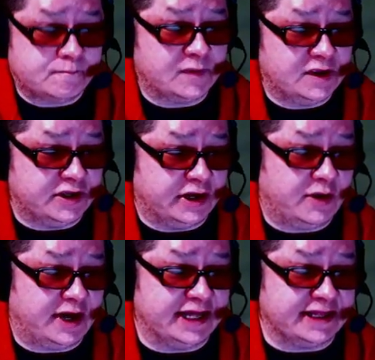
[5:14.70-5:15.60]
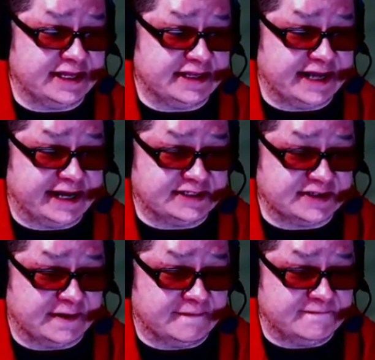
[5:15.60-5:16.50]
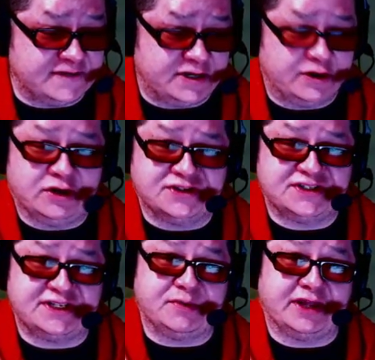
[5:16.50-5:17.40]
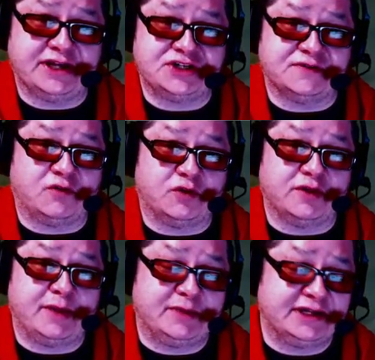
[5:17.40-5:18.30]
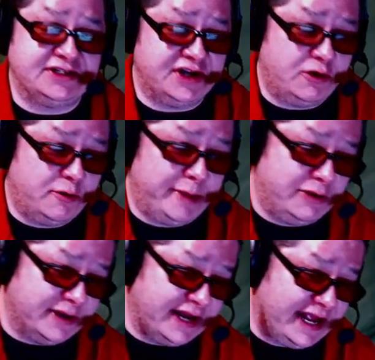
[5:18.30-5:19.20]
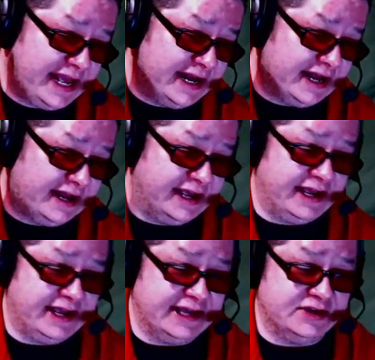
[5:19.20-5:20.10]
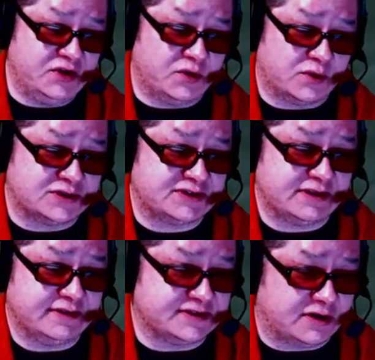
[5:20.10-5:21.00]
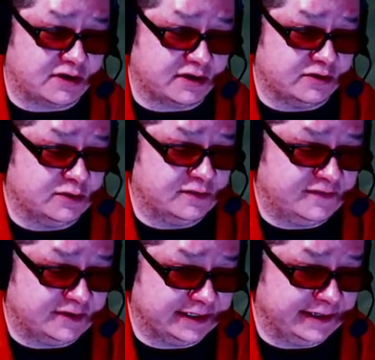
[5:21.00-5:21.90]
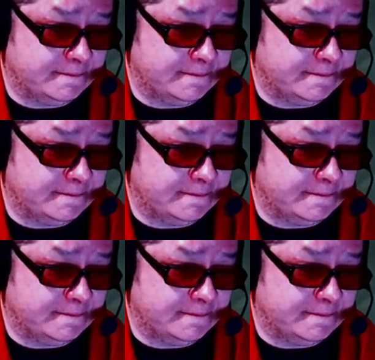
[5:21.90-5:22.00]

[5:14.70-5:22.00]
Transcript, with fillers: You know, I think that is a very good stipulation for the public to know about, and I endorse this article fully.